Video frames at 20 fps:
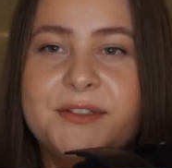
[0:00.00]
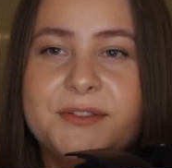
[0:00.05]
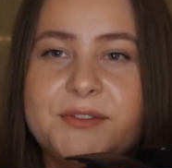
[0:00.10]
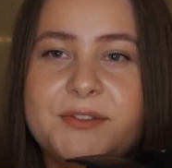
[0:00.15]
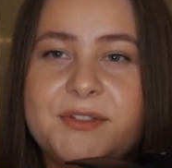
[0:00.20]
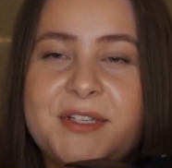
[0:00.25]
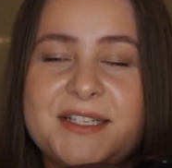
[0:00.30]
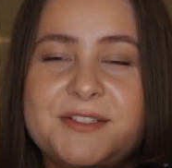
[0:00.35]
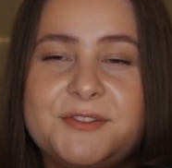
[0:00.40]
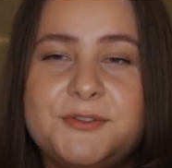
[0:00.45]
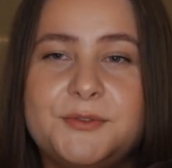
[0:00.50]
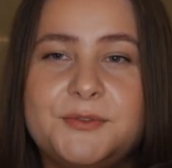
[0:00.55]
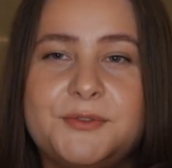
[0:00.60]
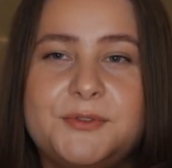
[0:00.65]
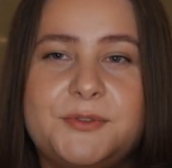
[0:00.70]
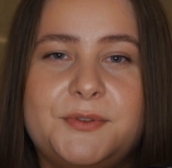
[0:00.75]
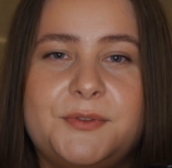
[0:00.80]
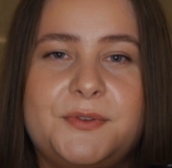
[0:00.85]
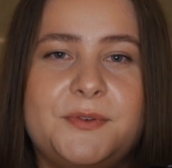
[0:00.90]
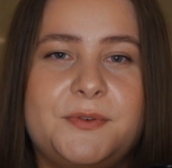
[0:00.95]
So that's
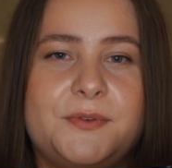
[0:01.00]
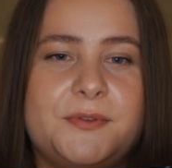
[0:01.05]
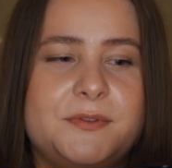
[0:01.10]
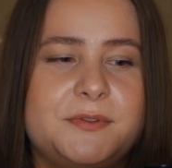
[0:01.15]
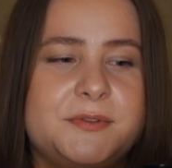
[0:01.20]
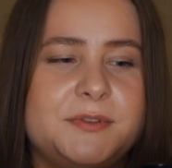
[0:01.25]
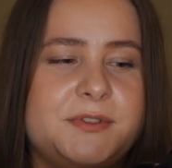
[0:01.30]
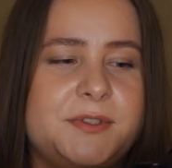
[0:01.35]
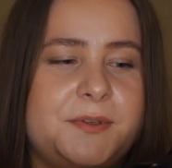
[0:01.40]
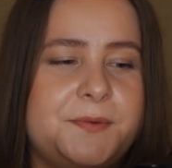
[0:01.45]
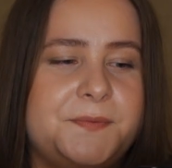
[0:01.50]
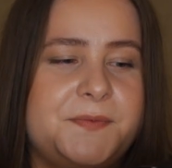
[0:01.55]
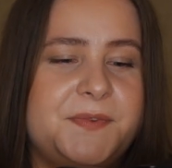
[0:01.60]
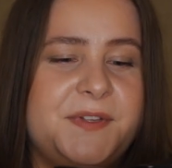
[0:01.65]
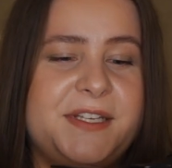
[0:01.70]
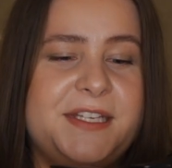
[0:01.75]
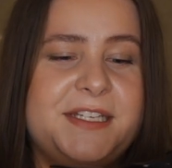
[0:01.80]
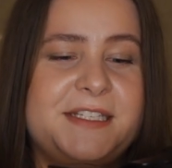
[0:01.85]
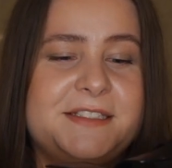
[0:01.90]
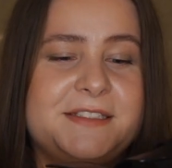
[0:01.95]
also
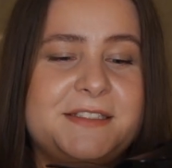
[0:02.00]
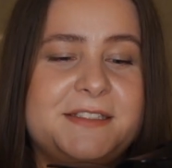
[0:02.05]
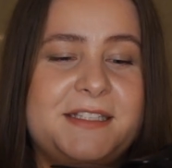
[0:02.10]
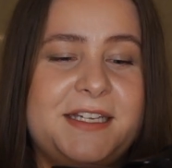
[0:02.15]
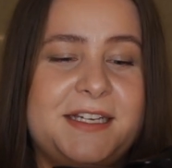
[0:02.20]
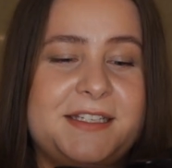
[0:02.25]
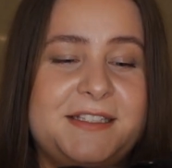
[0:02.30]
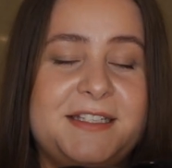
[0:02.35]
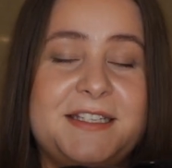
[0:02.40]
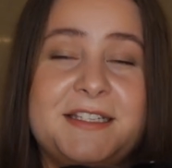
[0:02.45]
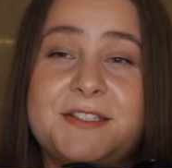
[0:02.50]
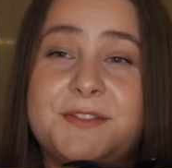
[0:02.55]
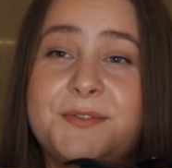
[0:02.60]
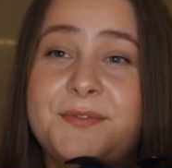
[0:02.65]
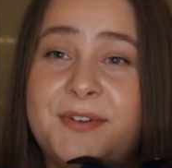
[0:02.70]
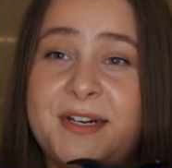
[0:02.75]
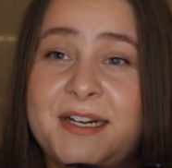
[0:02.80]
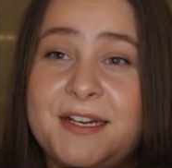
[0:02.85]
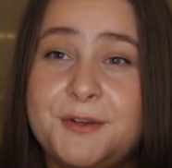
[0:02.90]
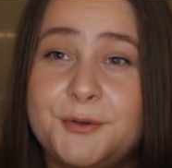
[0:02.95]
something that is
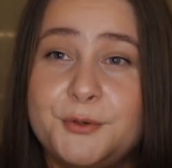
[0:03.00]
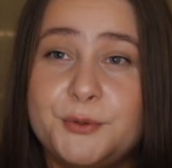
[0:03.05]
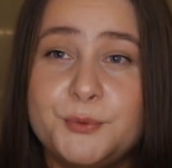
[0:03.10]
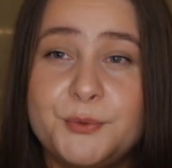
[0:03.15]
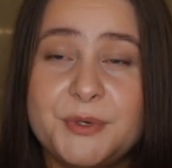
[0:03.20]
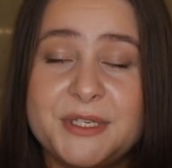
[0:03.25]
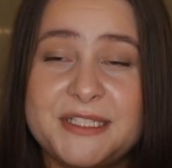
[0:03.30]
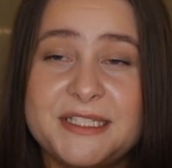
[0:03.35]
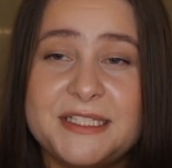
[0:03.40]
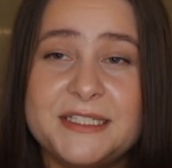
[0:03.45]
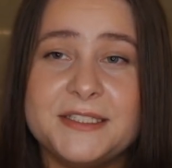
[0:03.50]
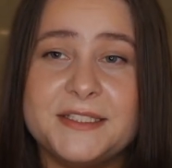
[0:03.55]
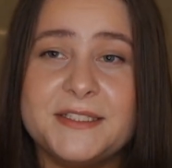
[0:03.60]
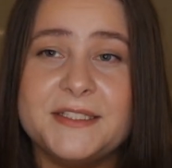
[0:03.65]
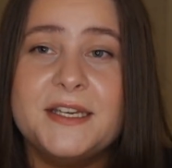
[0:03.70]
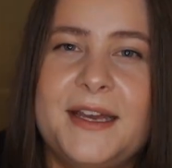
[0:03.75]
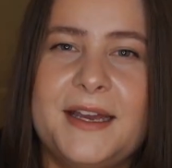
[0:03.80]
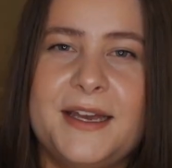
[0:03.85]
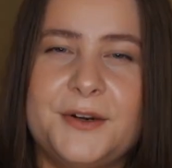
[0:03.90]
very good with this.